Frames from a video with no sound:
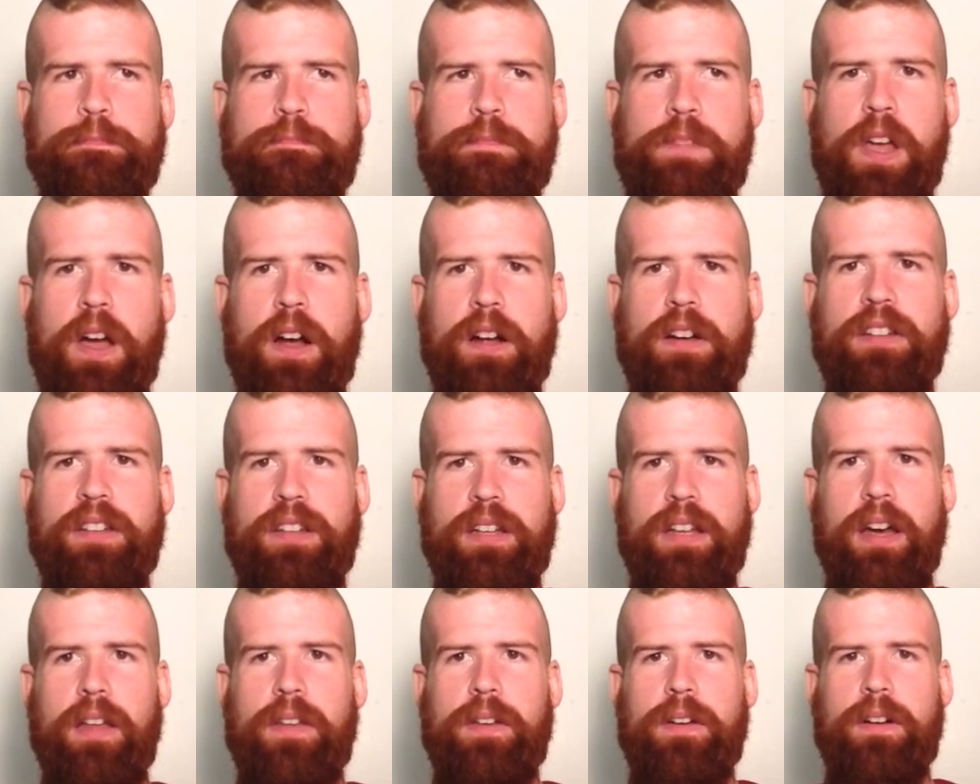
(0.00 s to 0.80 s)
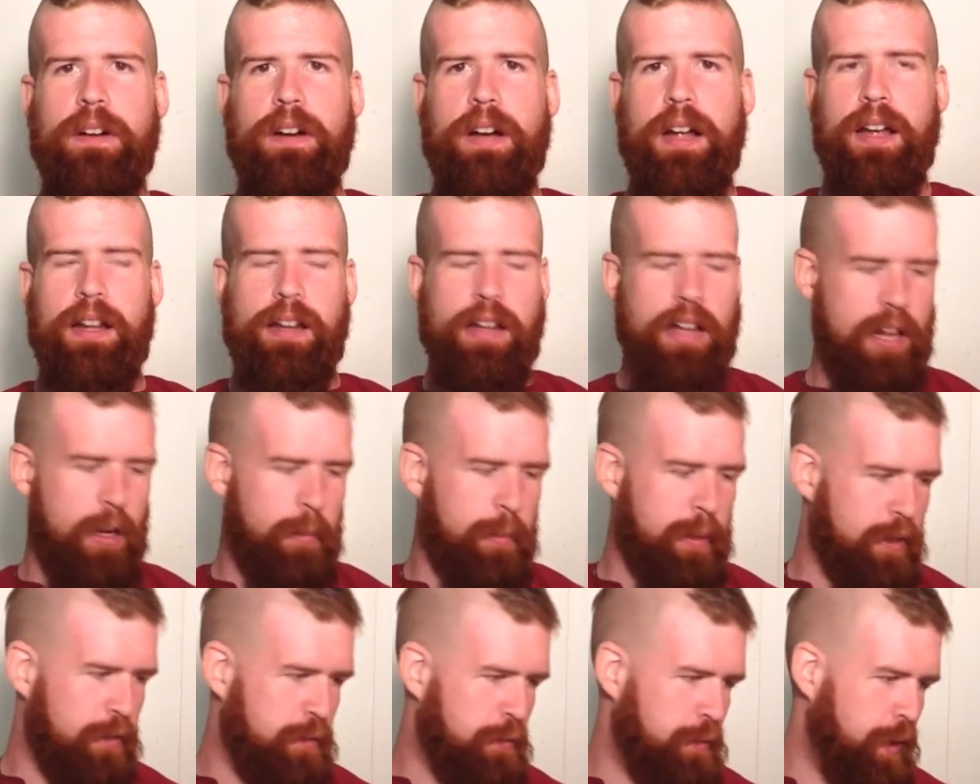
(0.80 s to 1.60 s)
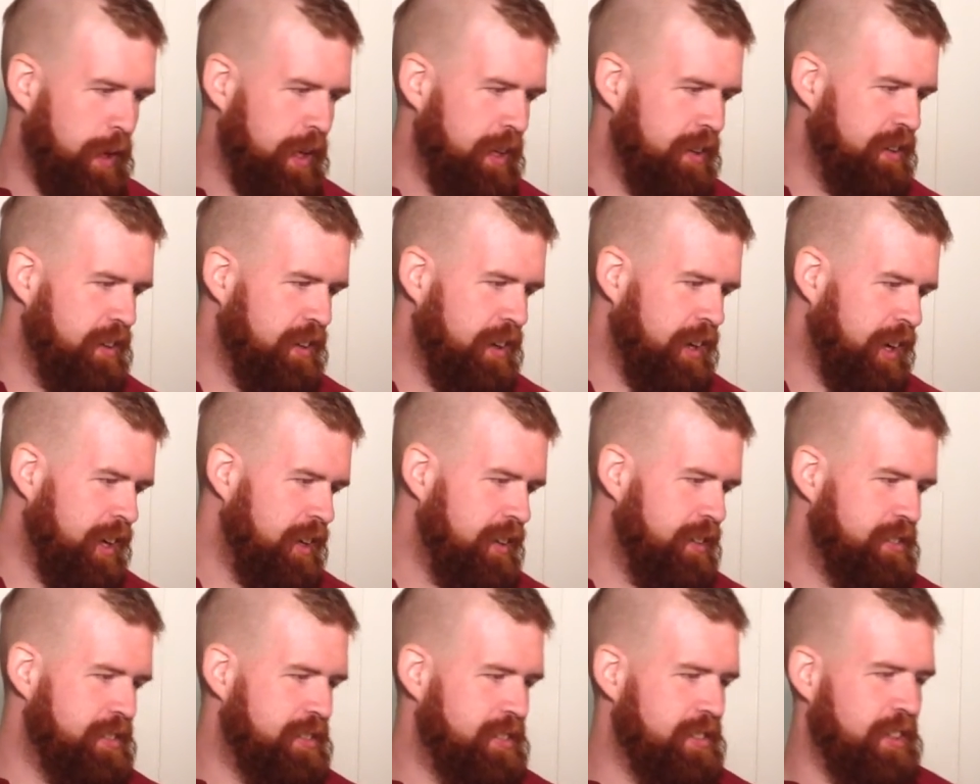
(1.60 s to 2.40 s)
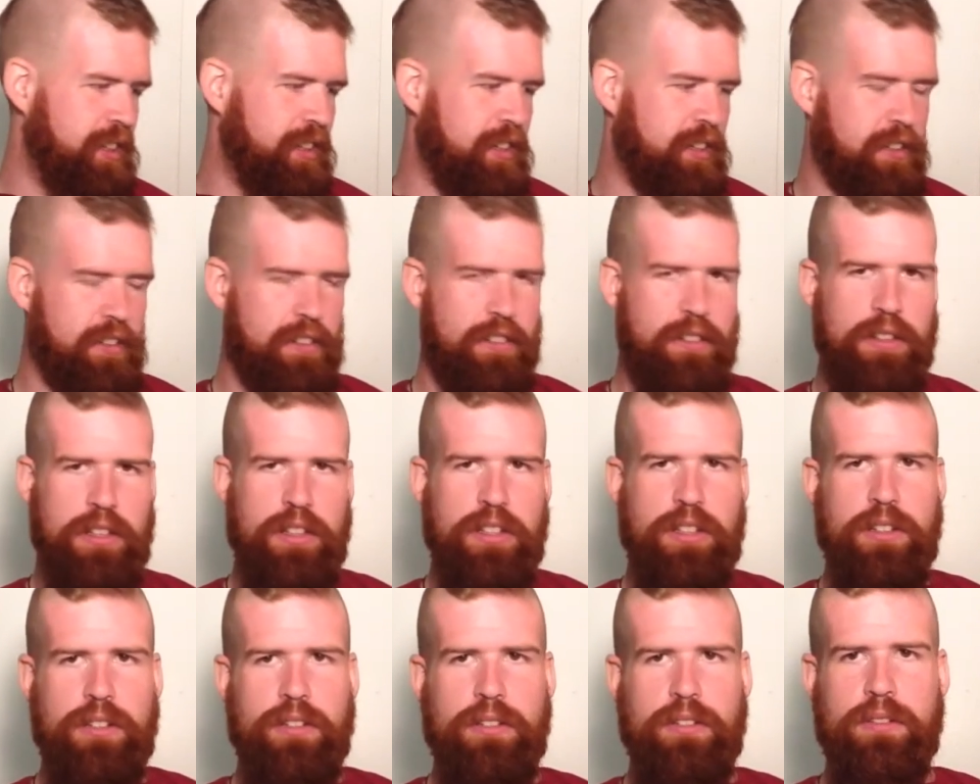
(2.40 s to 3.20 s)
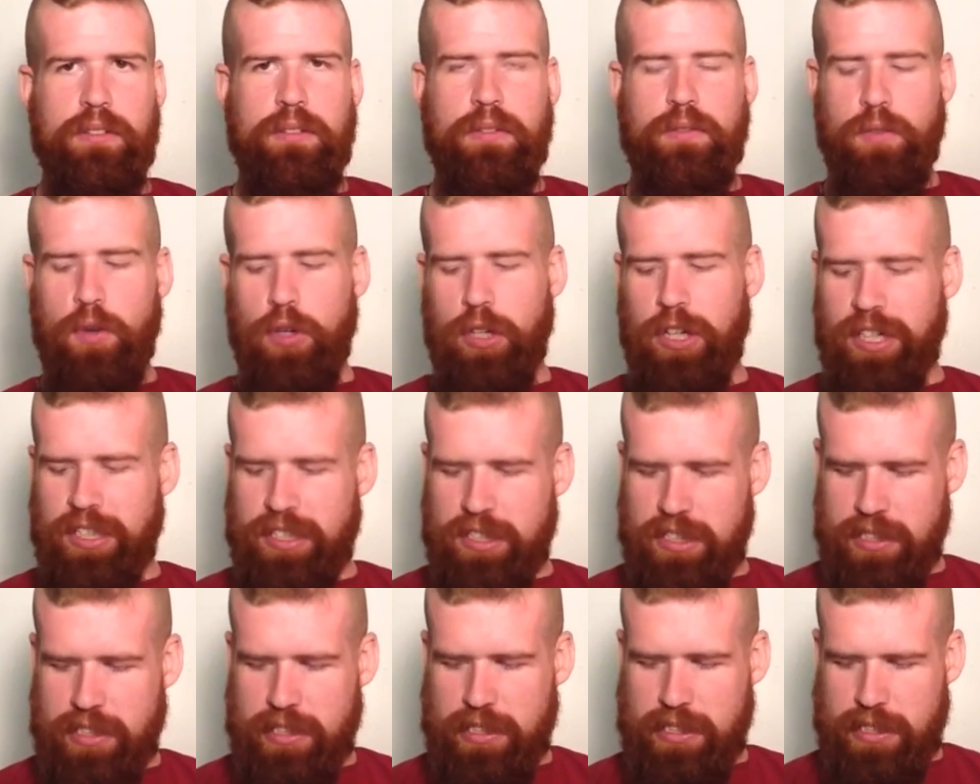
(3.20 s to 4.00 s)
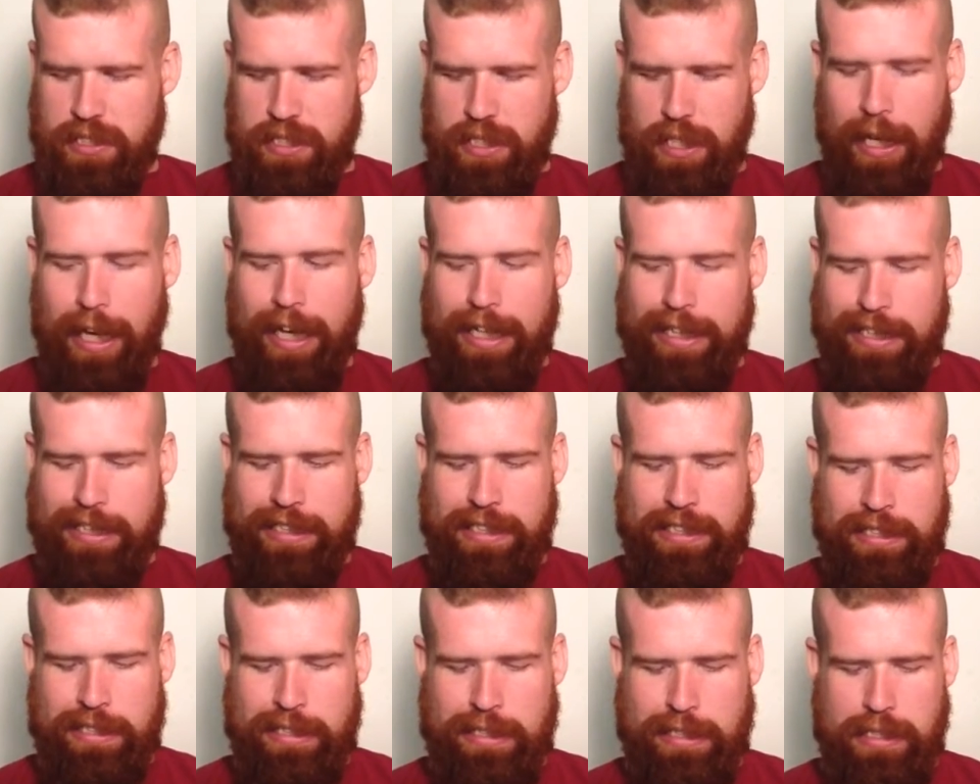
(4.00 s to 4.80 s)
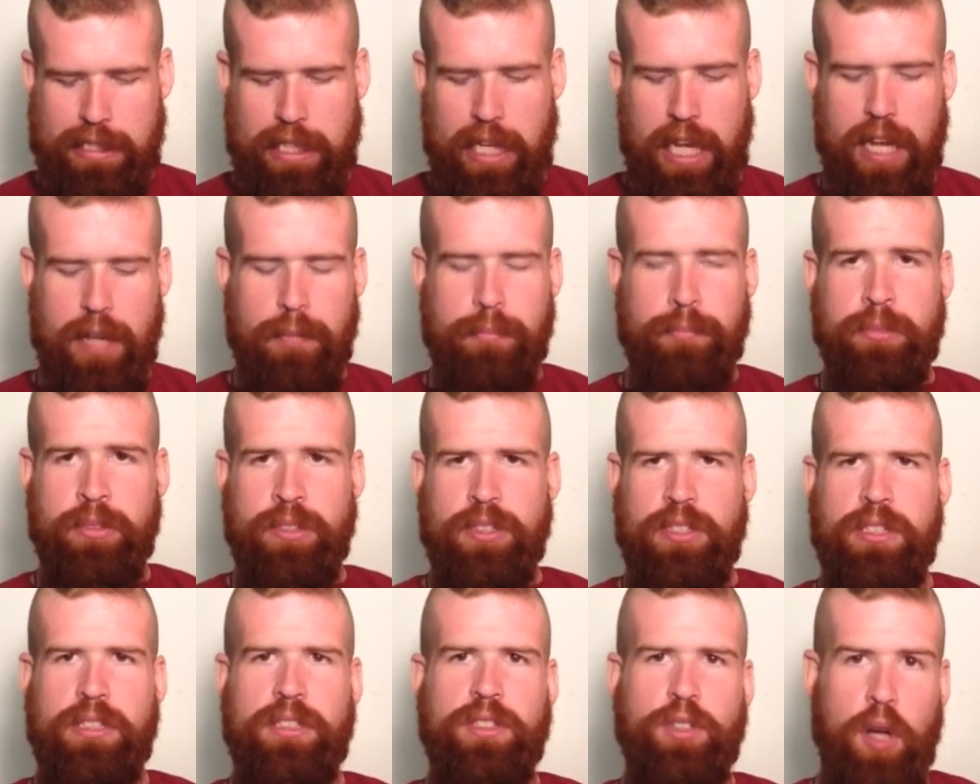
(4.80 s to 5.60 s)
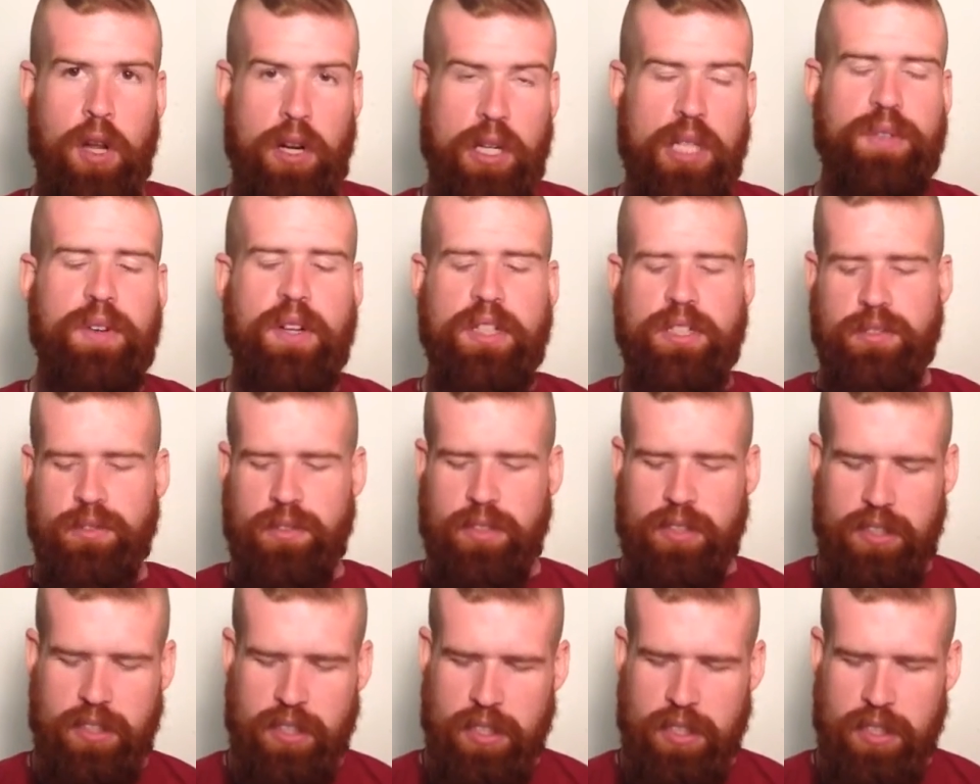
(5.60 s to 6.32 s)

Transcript: got together and had a big fight at the Fergus Highland Games and Scottish Festival.